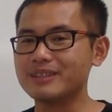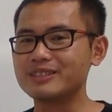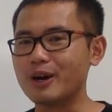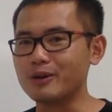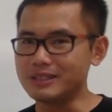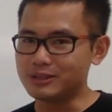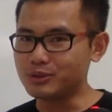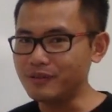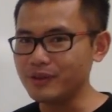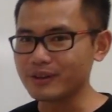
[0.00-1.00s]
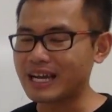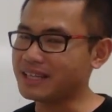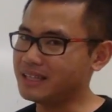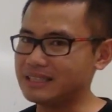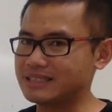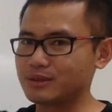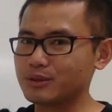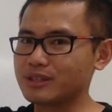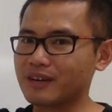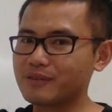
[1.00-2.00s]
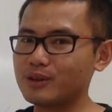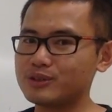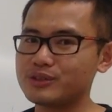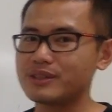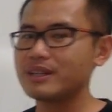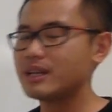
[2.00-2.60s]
So it's trivial that it's going to converge.